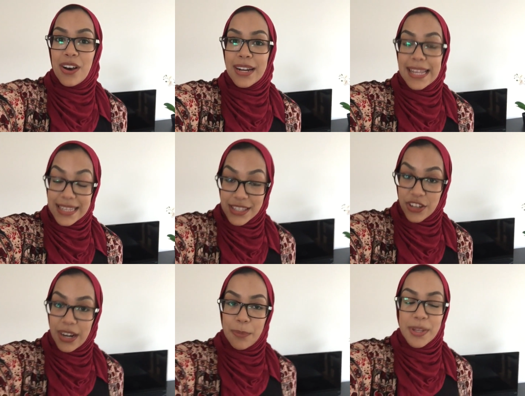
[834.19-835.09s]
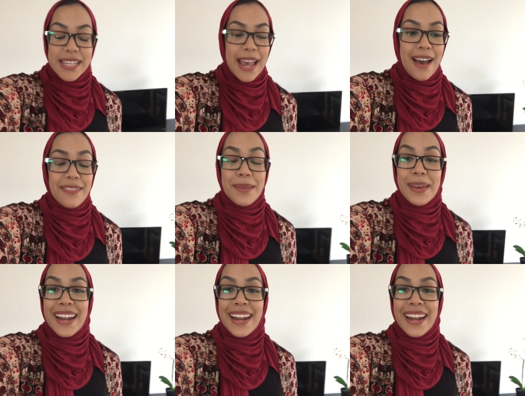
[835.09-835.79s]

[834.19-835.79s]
on Instagram once I have them,